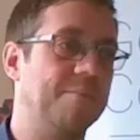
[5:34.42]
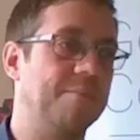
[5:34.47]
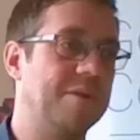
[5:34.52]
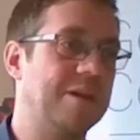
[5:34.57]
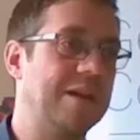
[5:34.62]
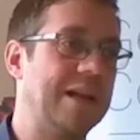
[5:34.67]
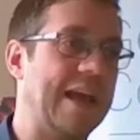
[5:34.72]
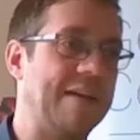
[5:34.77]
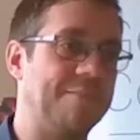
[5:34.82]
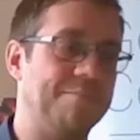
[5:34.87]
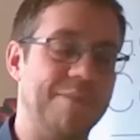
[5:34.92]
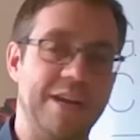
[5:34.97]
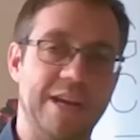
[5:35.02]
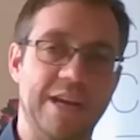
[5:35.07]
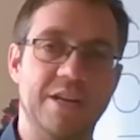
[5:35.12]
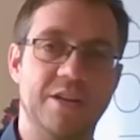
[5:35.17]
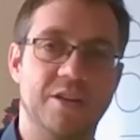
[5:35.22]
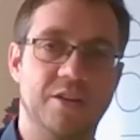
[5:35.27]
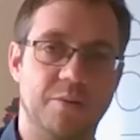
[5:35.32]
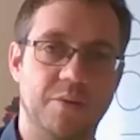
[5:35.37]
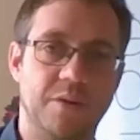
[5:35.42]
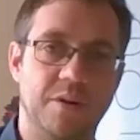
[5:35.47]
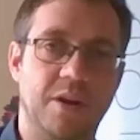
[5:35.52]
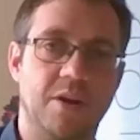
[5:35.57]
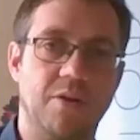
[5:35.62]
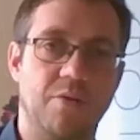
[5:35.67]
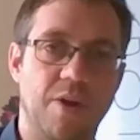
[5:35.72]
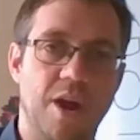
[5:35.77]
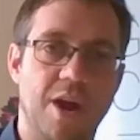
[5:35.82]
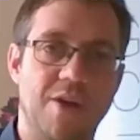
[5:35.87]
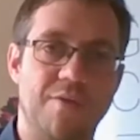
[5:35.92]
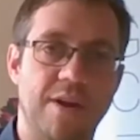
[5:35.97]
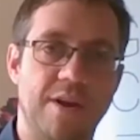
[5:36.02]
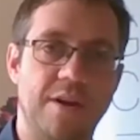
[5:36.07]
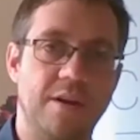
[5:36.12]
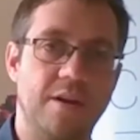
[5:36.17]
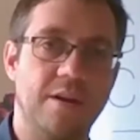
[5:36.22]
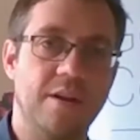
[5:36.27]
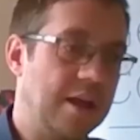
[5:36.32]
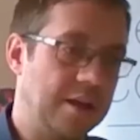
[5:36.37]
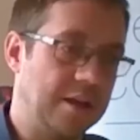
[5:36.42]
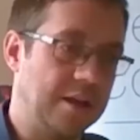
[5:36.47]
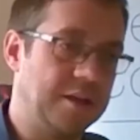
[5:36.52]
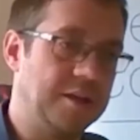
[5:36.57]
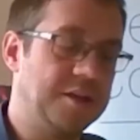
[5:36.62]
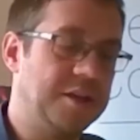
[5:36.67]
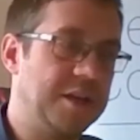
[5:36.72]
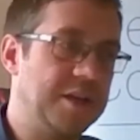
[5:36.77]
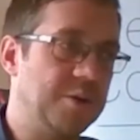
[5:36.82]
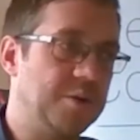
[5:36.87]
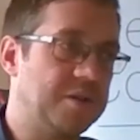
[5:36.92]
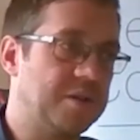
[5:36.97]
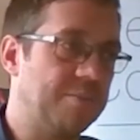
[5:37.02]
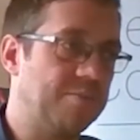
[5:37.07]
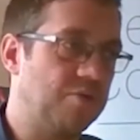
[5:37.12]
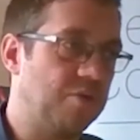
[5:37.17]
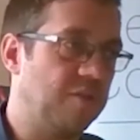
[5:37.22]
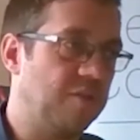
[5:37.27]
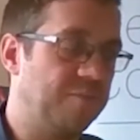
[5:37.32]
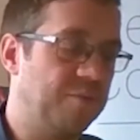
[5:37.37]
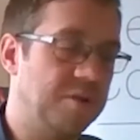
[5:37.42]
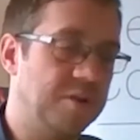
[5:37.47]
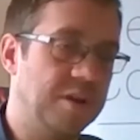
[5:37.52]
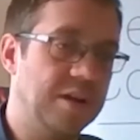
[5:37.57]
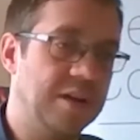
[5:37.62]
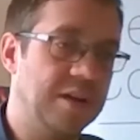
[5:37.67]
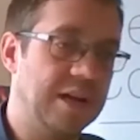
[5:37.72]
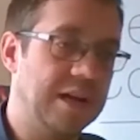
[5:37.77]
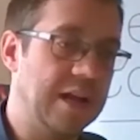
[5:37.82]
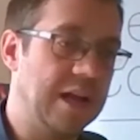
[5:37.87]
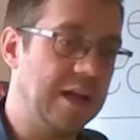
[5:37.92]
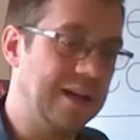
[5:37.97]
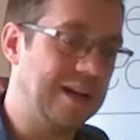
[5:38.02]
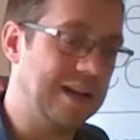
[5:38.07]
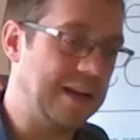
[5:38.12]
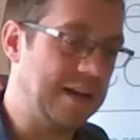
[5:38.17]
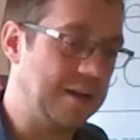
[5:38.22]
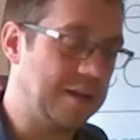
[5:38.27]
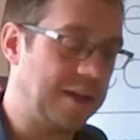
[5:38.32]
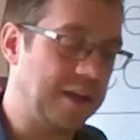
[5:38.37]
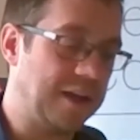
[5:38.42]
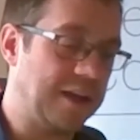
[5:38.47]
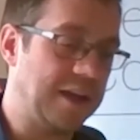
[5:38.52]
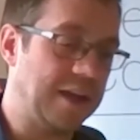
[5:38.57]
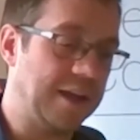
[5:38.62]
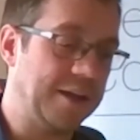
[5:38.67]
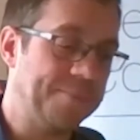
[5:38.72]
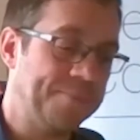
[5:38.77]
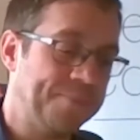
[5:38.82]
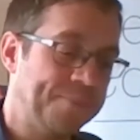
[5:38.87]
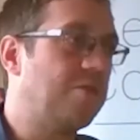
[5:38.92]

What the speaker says: led me into a career in continuous improvement and lean thinking.